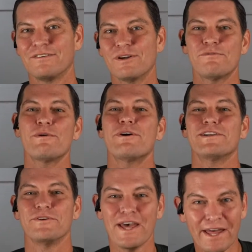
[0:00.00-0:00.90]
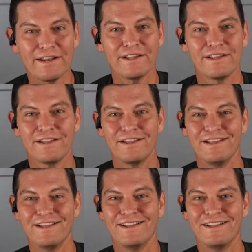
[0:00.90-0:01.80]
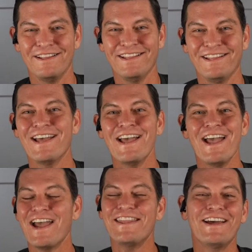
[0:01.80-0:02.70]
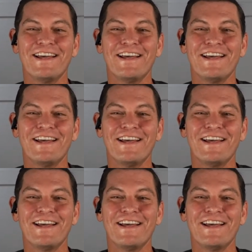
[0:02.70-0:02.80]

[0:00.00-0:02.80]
what if we want to do that? And